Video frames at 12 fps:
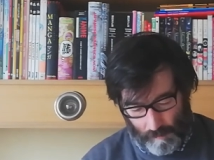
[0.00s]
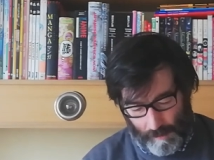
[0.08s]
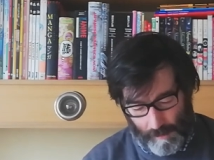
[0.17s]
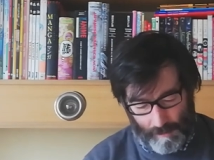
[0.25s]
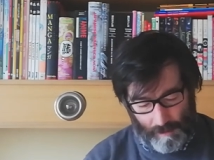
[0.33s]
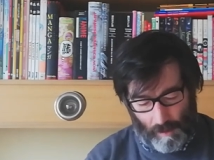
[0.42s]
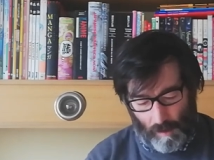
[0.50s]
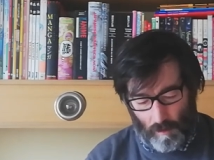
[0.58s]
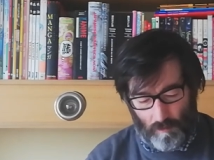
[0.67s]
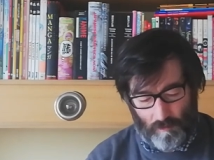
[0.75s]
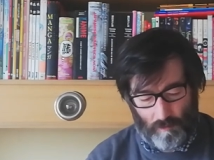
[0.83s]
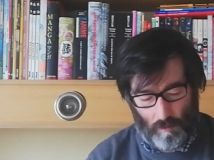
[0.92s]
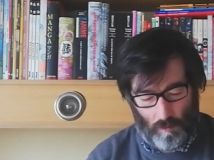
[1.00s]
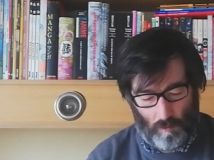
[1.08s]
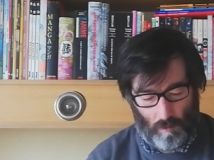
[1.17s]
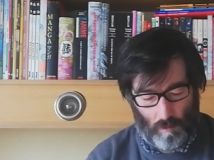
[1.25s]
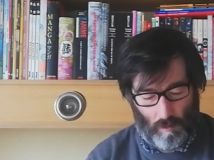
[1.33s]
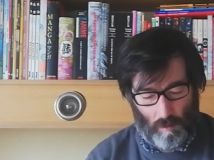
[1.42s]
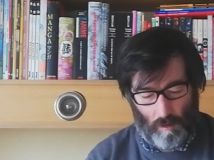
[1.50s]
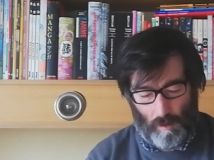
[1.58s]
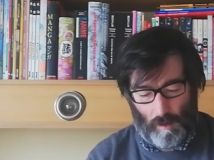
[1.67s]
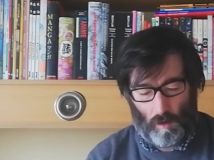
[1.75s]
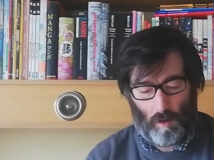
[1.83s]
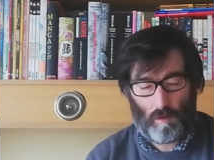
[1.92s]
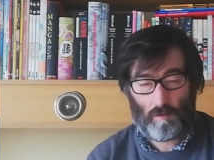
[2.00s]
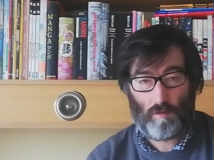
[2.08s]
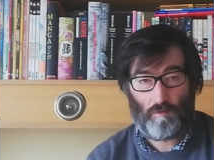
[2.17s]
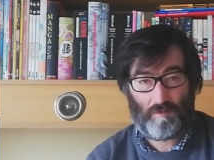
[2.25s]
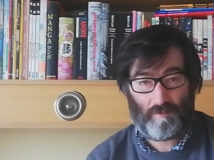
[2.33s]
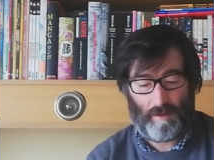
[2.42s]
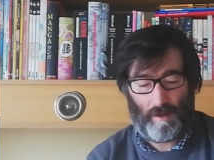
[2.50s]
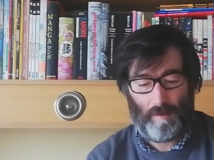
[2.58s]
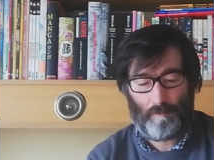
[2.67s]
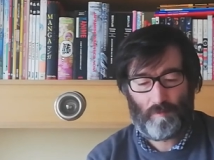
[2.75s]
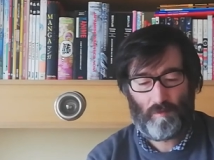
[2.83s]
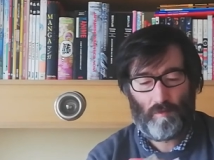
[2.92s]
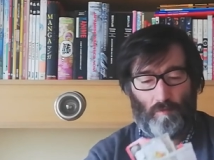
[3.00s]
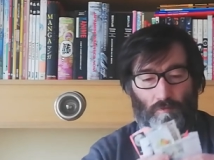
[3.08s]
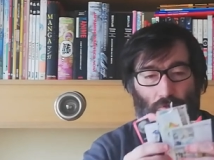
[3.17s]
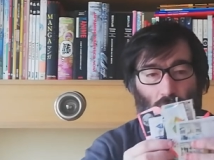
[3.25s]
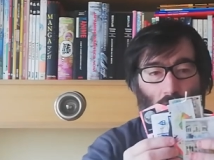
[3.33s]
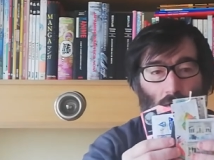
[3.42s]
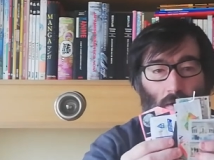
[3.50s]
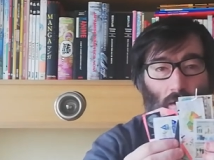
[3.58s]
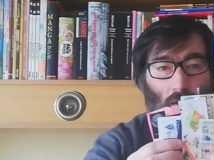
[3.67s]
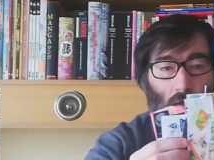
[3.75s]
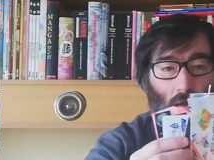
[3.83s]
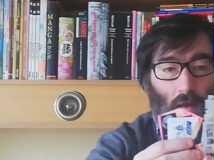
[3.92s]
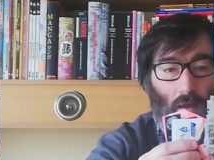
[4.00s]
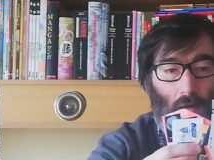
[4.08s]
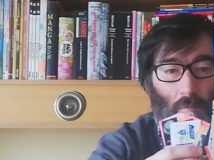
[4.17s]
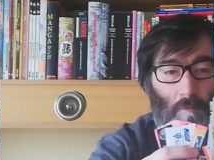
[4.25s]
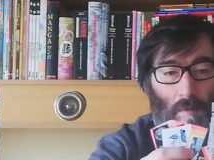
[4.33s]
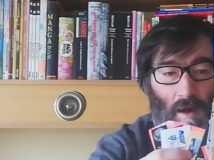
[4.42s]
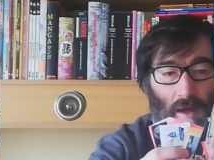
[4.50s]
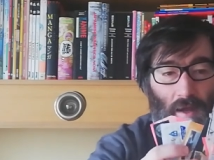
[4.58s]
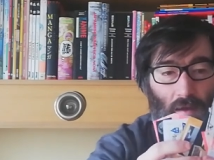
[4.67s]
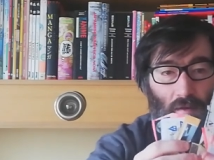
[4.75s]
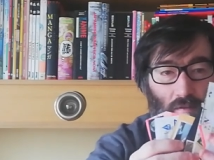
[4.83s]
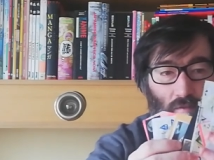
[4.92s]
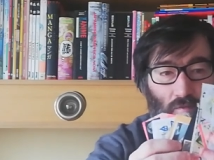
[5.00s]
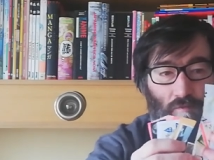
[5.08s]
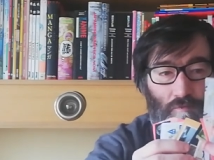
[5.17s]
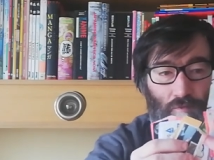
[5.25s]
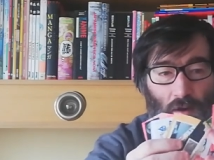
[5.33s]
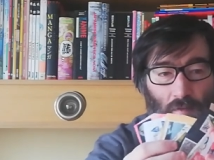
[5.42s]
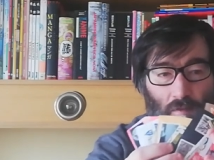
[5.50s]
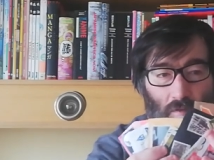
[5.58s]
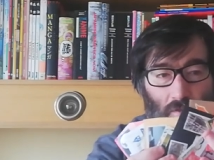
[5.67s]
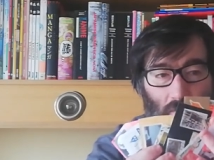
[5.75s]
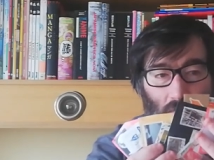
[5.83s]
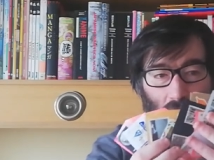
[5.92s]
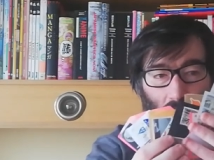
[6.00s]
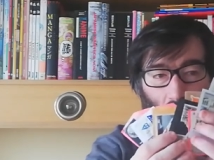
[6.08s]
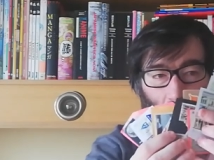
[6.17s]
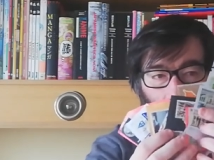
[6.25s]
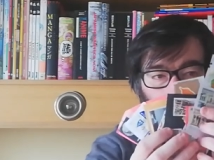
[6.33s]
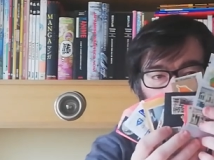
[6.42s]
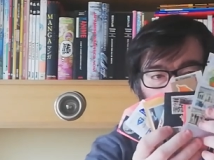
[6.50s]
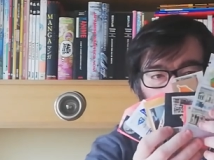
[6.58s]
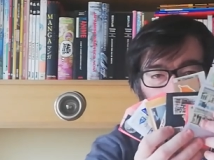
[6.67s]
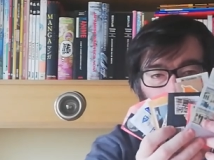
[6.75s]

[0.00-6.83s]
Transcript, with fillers: and also a lot of stamps for my father's collection.